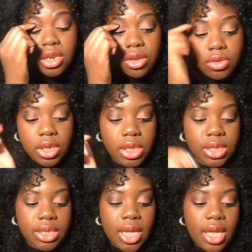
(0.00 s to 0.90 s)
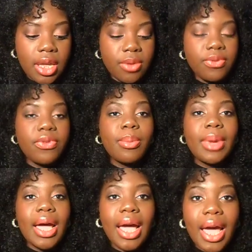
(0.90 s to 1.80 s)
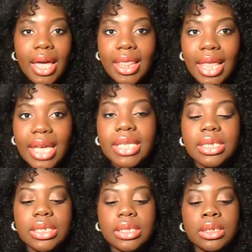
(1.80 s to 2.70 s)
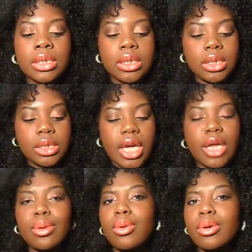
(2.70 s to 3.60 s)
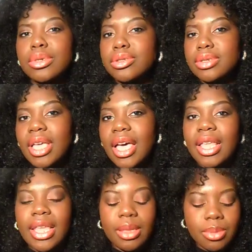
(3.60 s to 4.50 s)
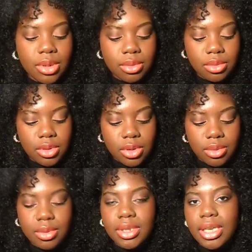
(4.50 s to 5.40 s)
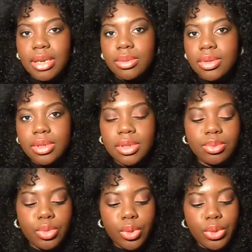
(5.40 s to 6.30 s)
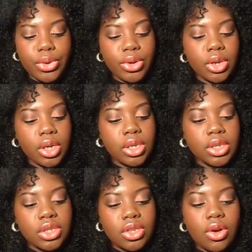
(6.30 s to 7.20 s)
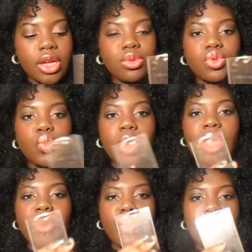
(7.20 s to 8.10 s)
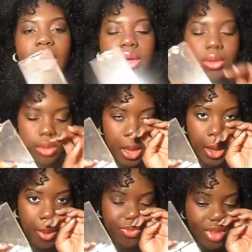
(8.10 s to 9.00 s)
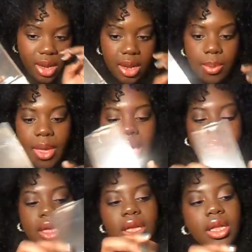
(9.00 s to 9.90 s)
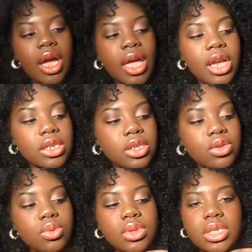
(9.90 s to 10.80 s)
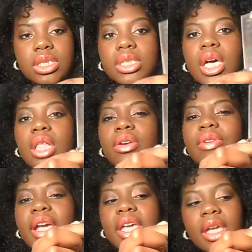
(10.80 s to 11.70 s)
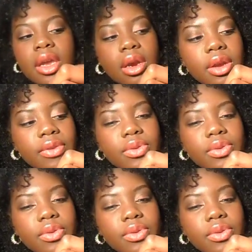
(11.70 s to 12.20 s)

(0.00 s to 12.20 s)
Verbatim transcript: in the crease and for my highlights I don't always use a highlight but you know today I was just bored so I use Wet and Wild um, Vanity Palette I actually use this color right here if